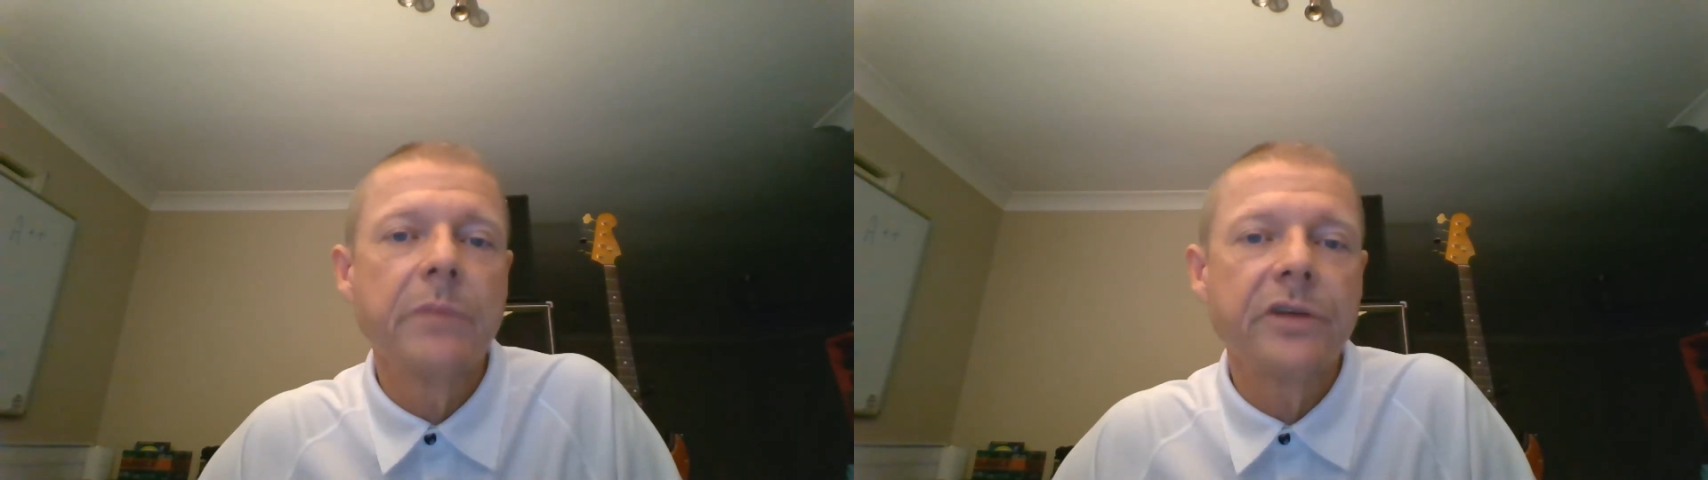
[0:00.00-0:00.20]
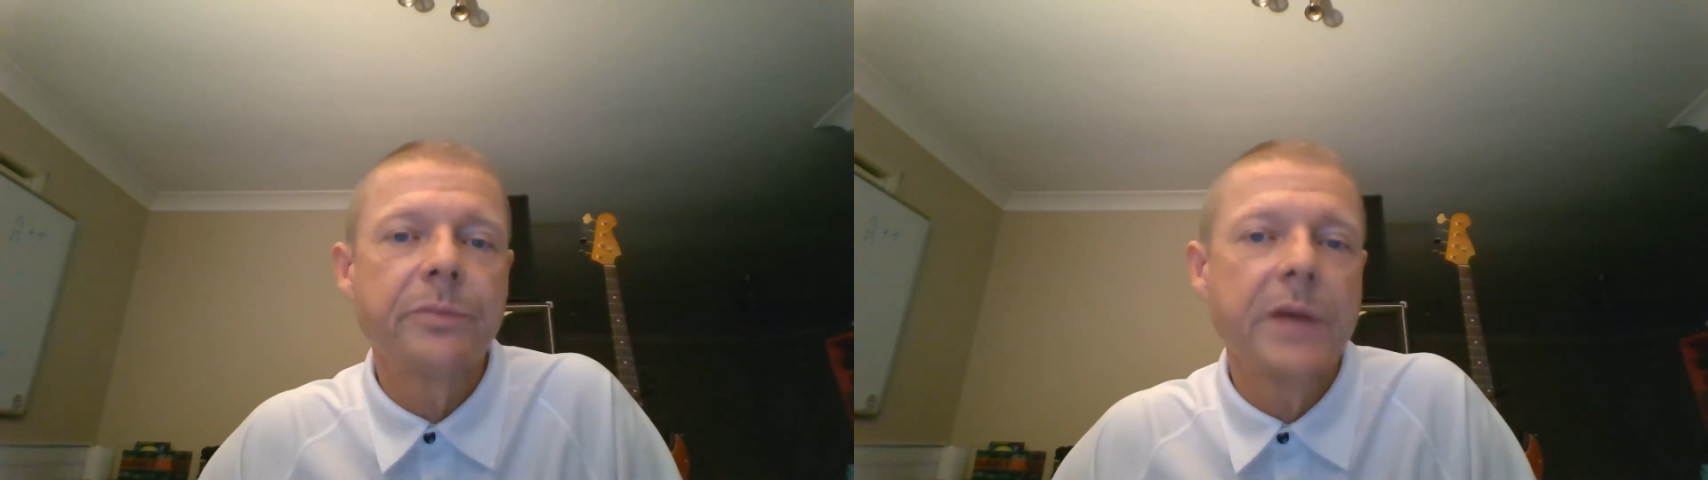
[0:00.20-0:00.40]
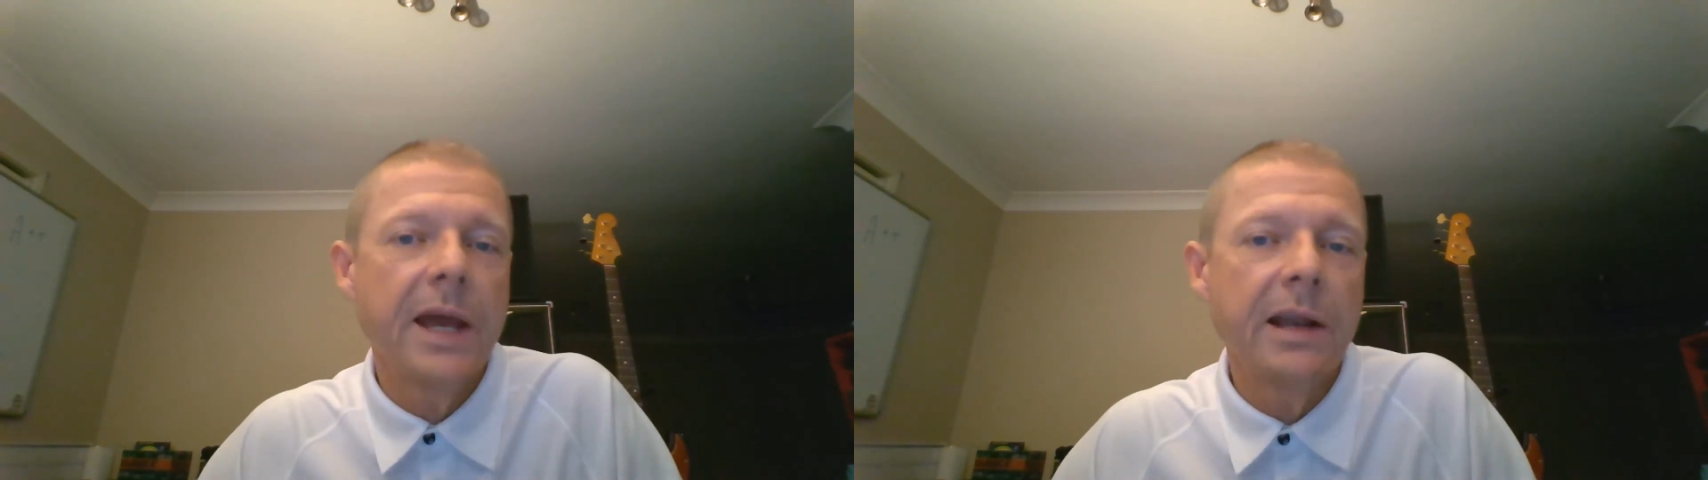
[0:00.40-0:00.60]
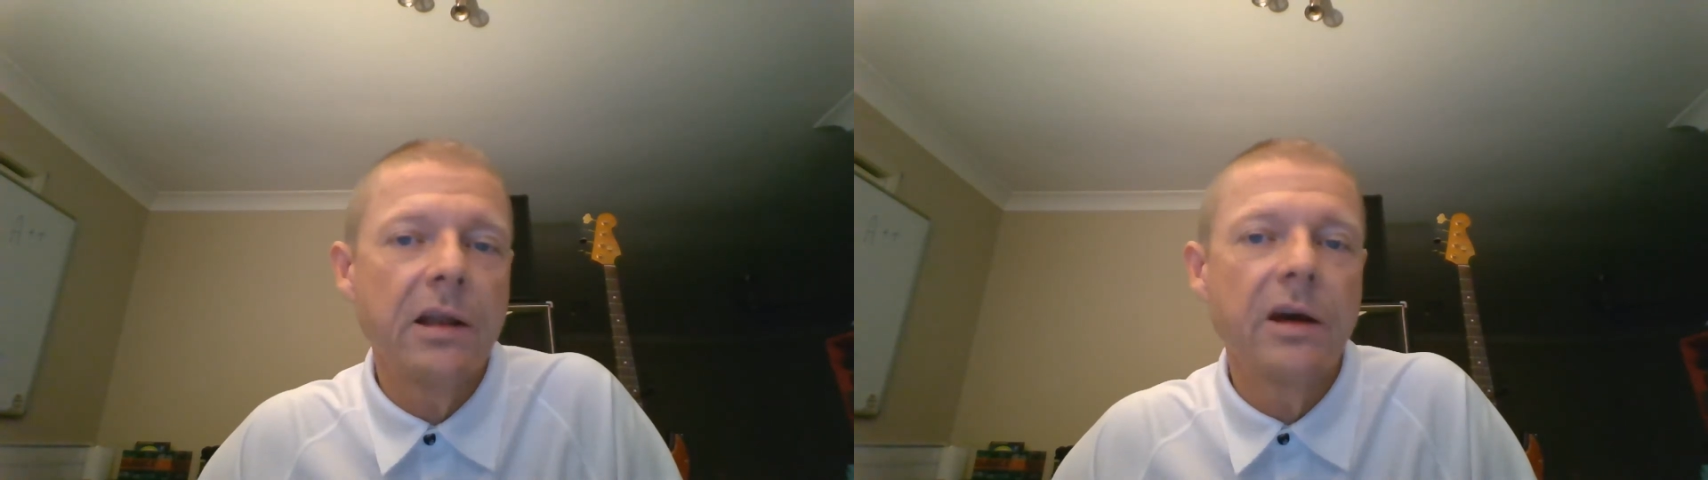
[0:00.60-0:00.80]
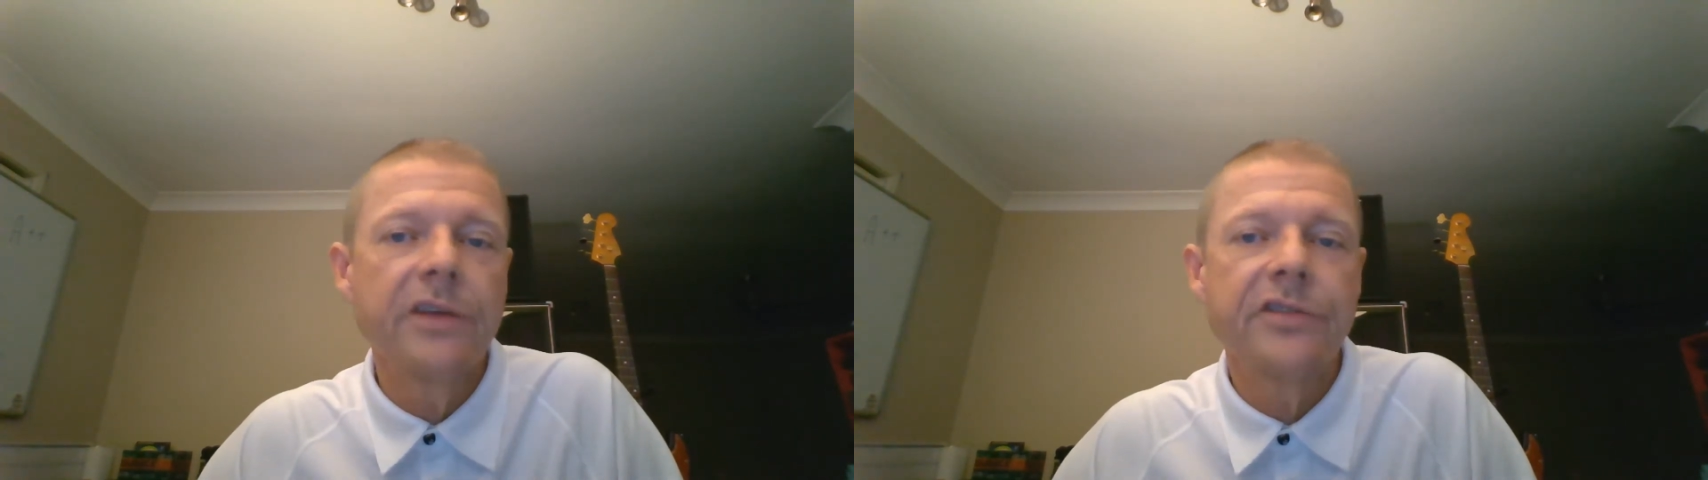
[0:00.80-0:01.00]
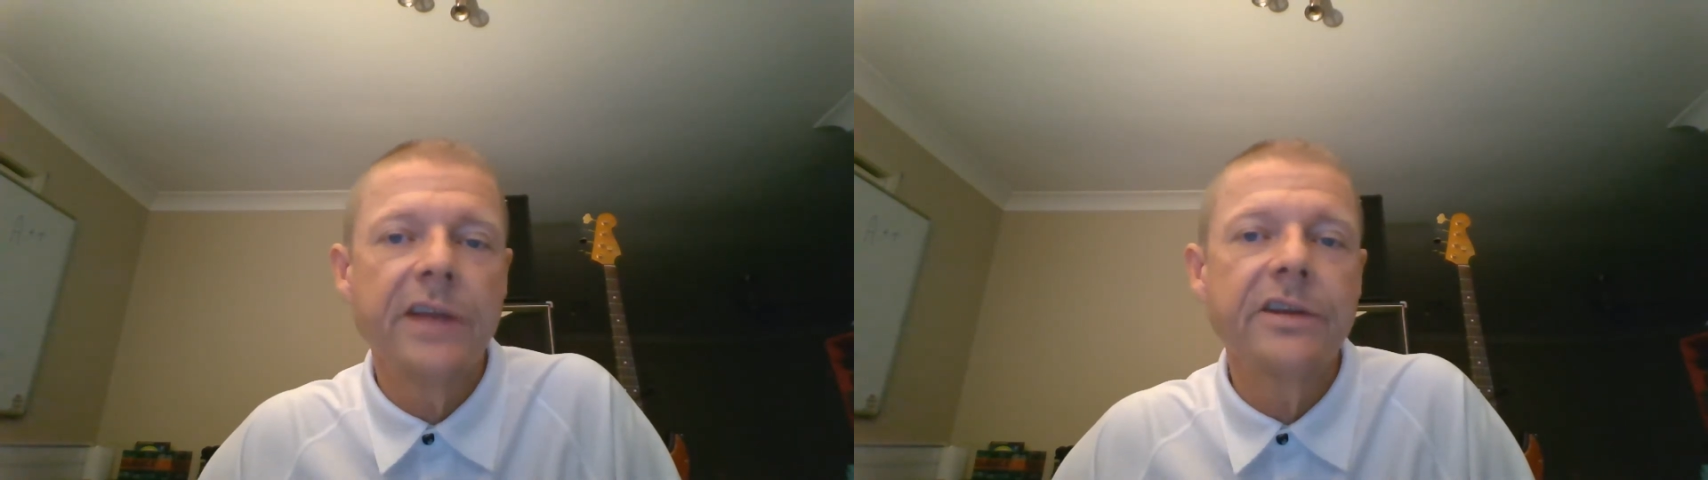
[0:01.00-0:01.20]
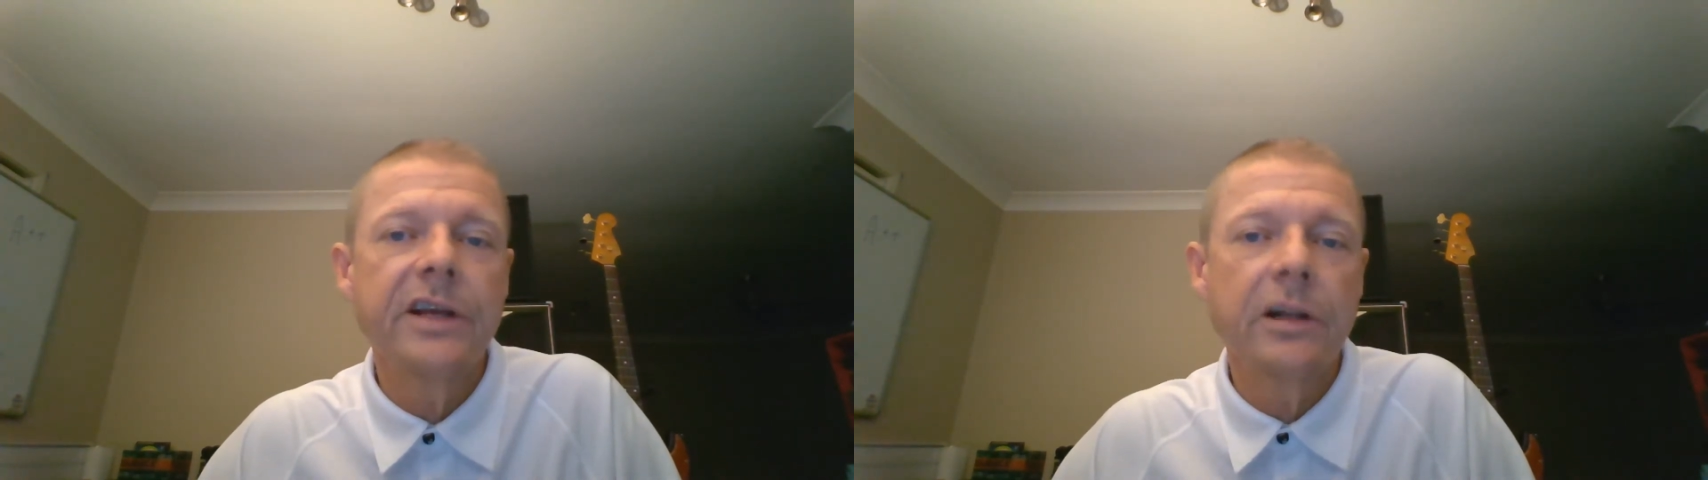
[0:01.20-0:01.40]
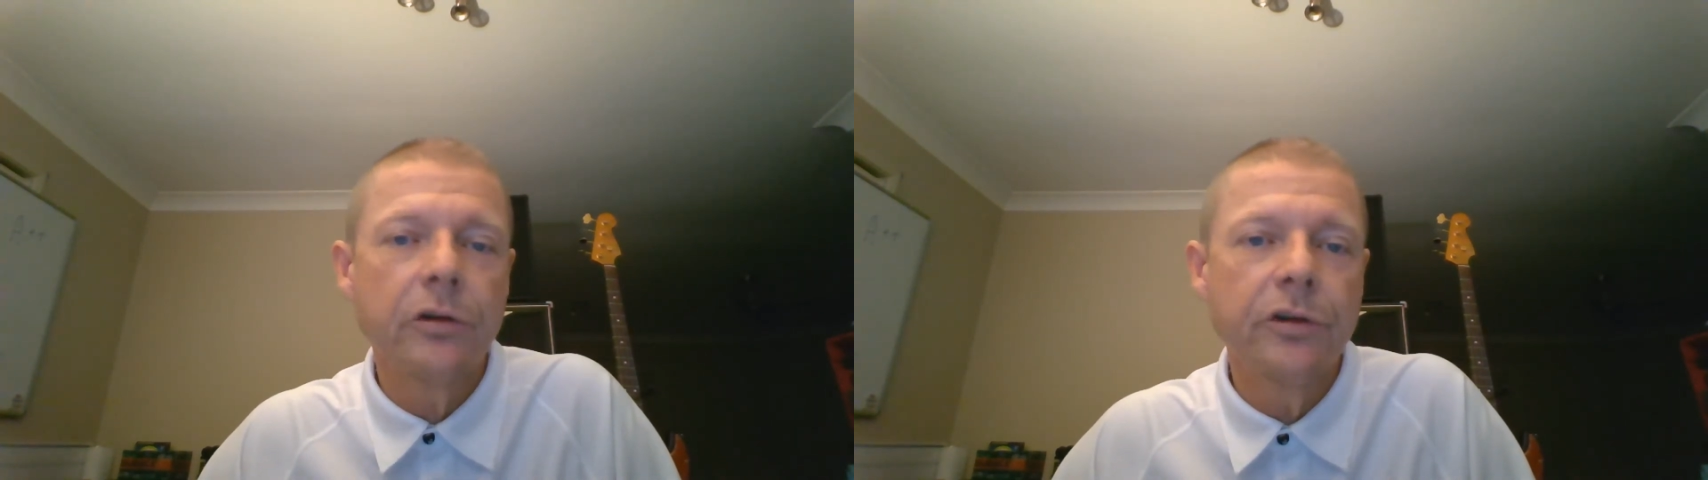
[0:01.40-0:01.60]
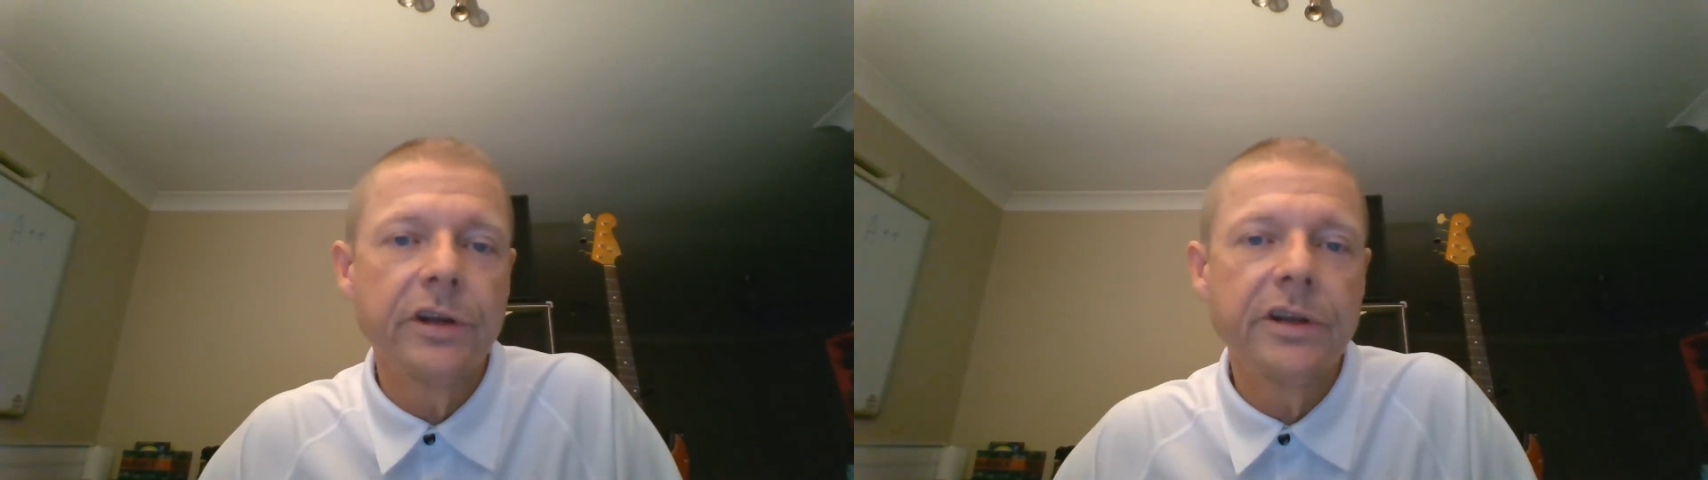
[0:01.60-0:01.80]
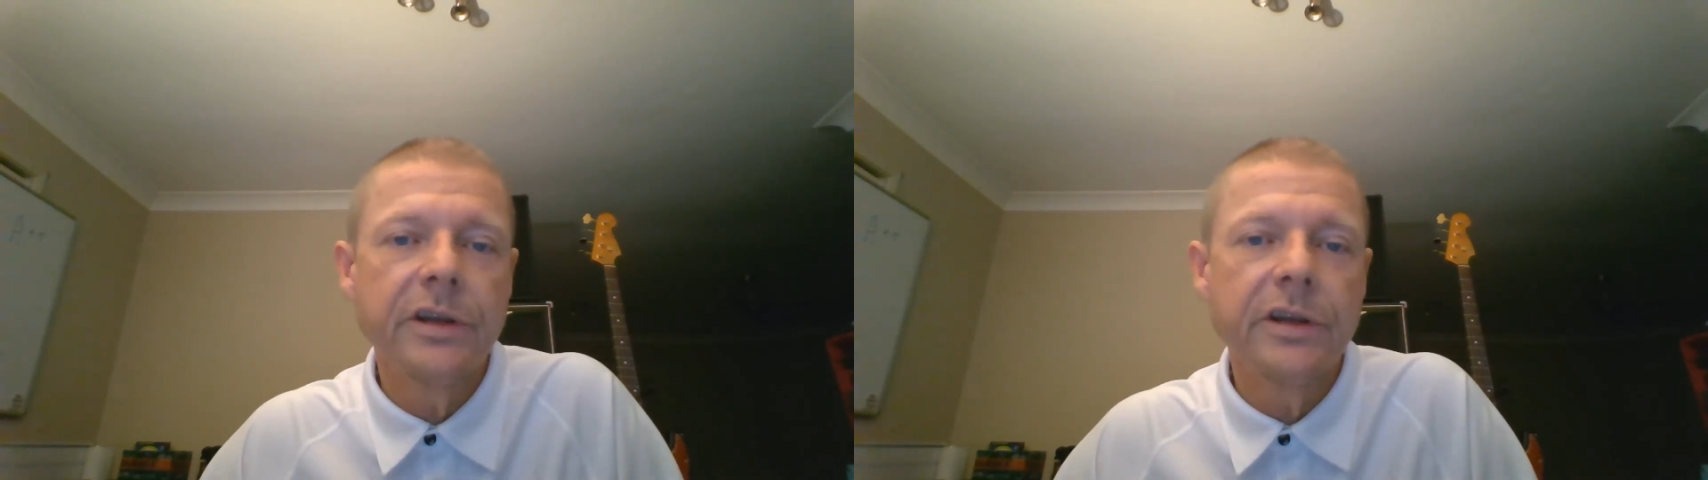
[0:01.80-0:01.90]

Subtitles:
must be analysed and included